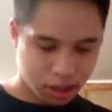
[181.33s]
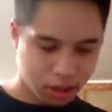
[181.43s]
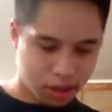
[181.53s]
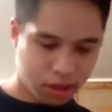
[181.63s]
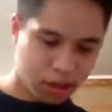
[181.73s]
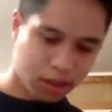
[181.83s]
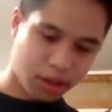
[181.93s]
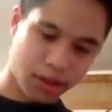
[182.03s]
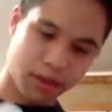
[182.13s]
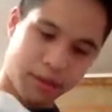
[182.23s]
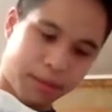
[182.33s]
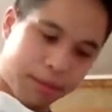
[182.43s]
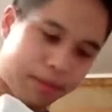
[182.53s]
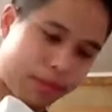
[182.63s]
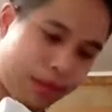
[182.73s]

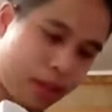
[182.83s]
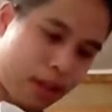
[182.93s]
(silence)